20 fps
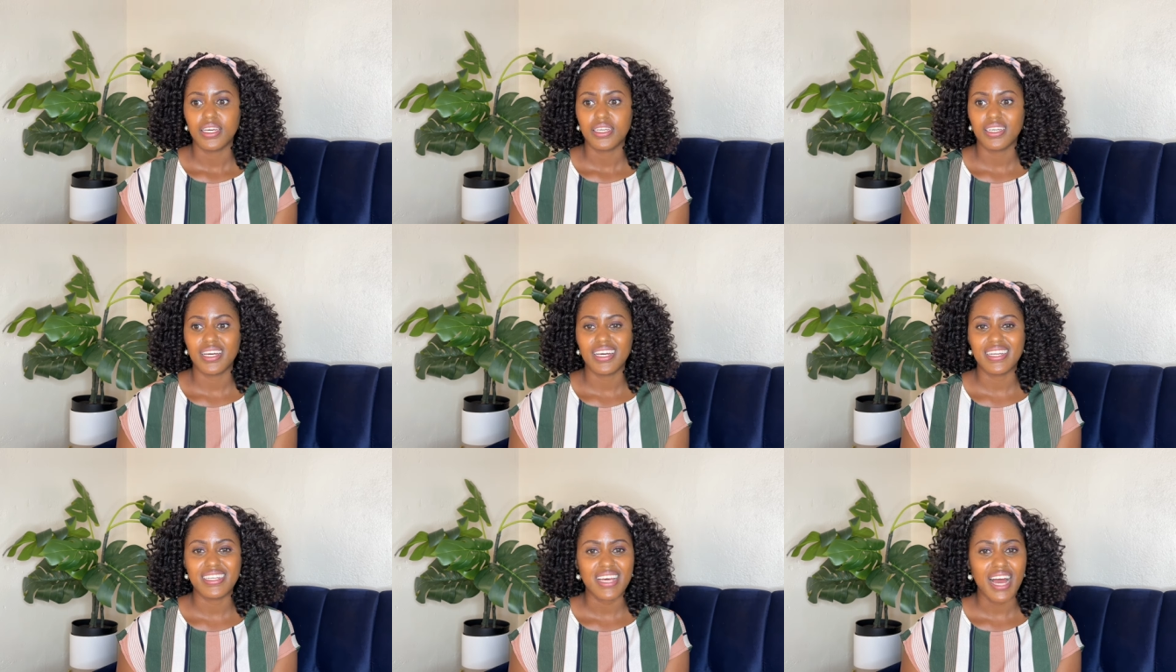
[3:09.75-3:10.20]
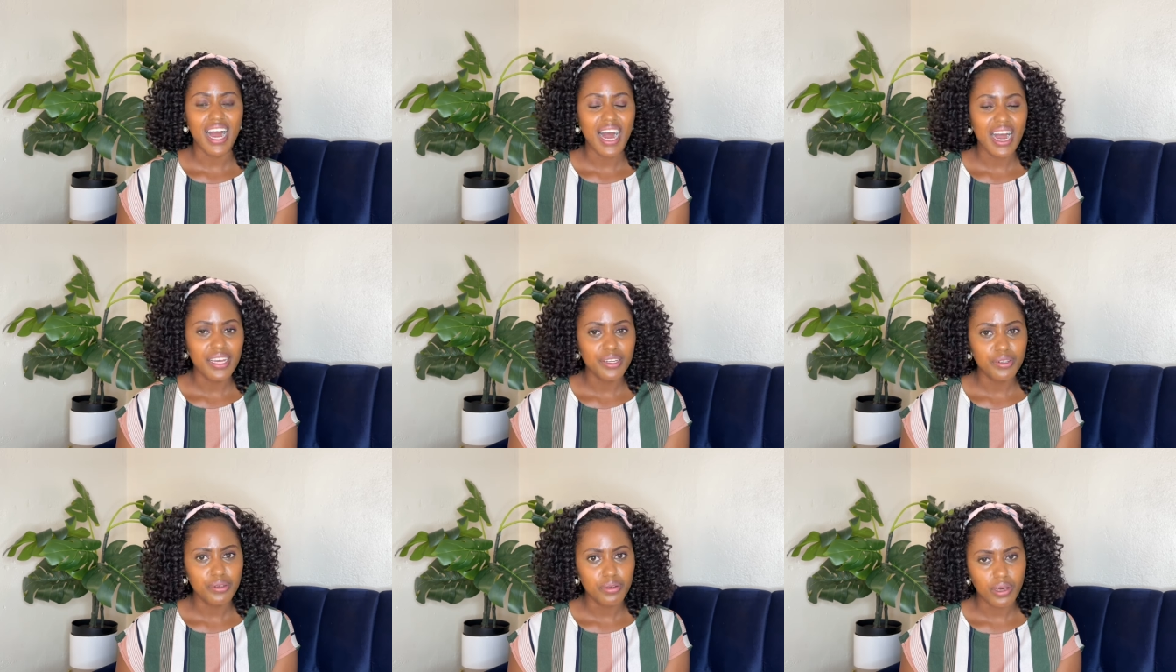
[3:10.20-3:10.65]
can't I
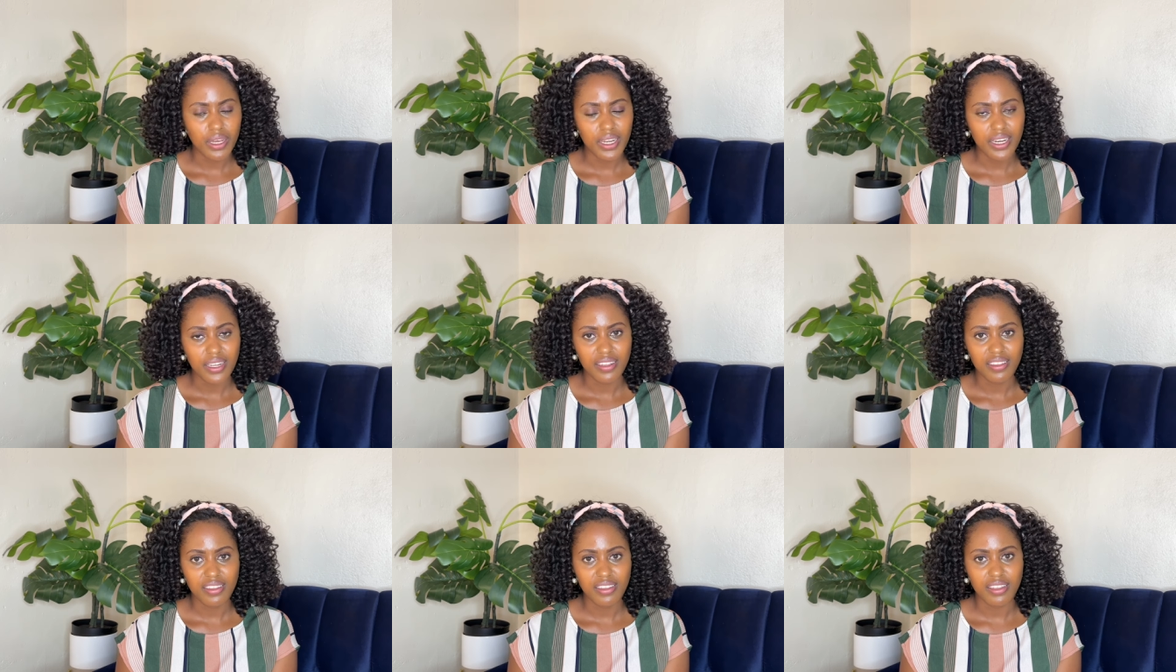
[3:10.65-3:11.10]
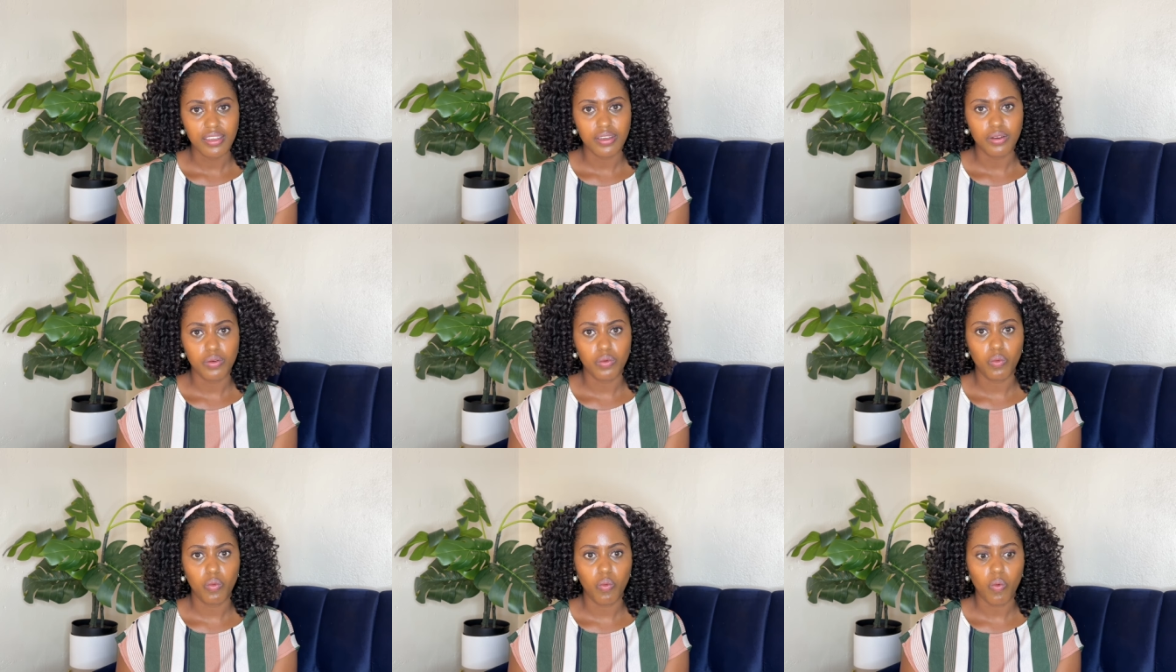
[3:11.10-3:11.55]
do anything?
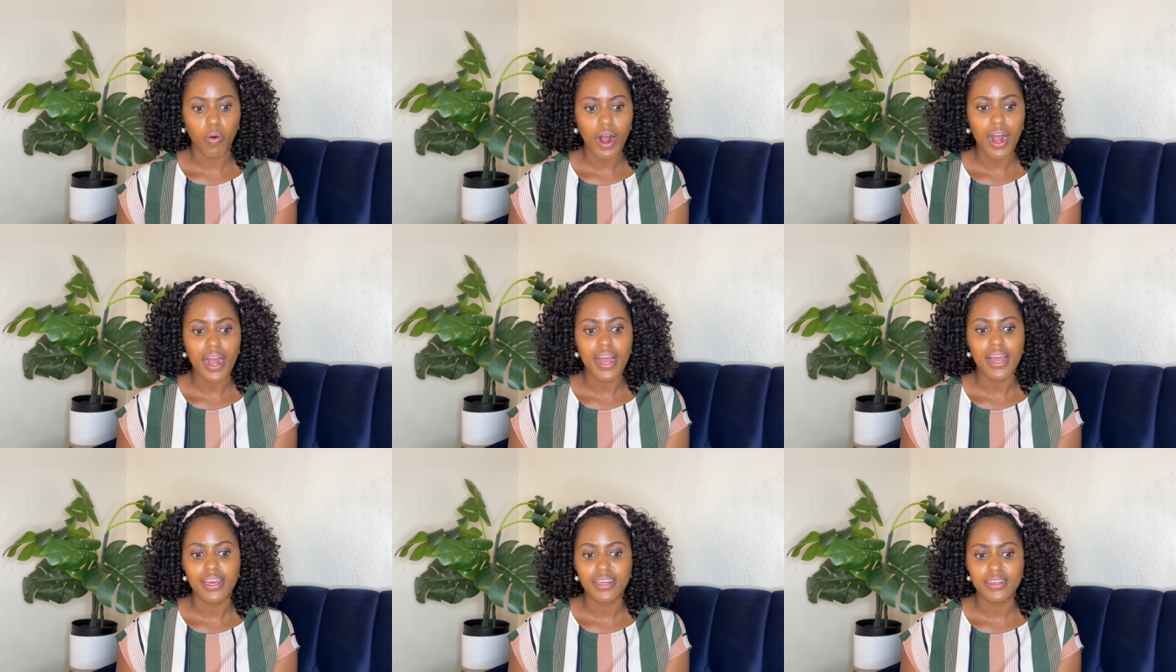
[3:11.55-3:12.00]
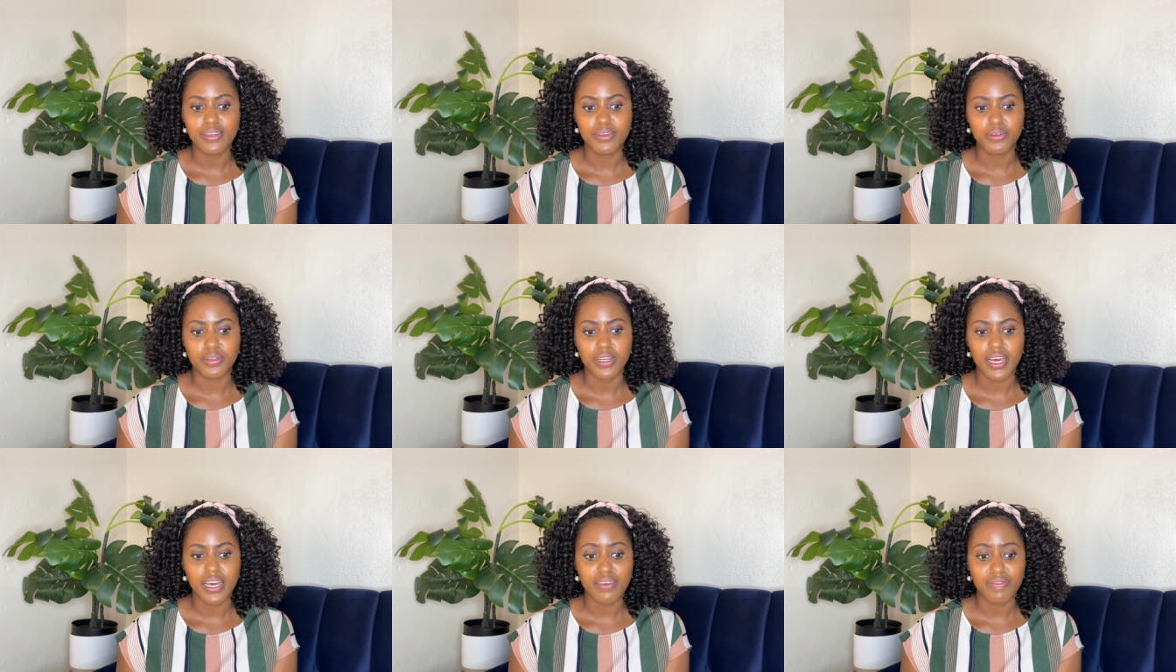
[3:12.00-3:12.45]
Why
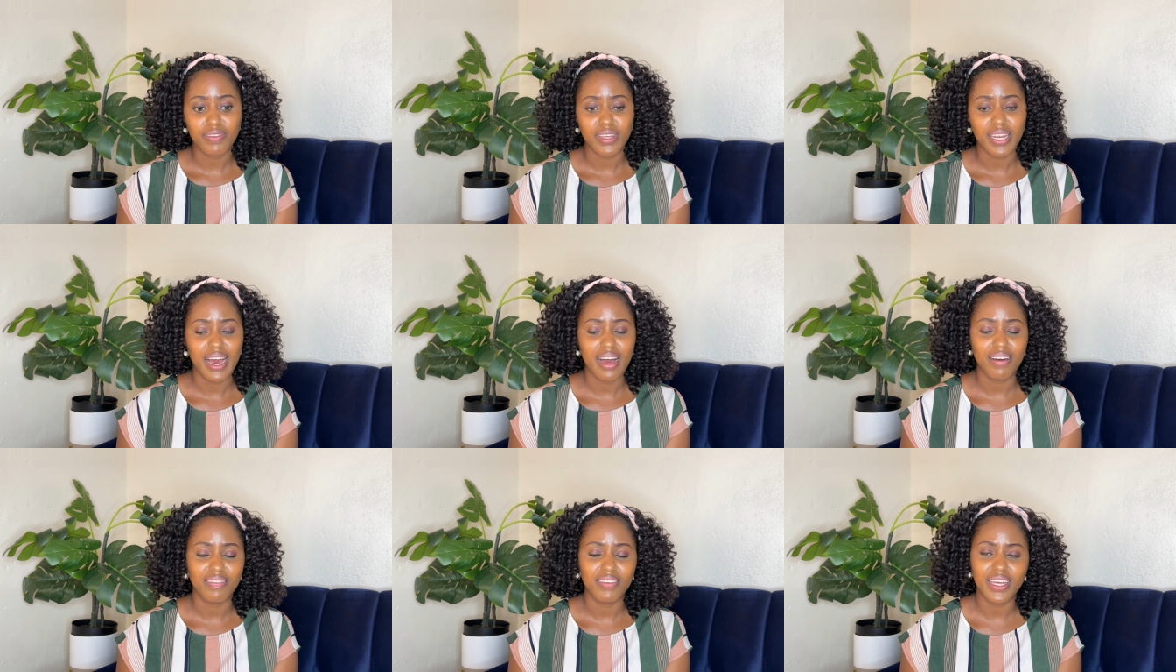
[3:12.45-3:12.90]
don't I even have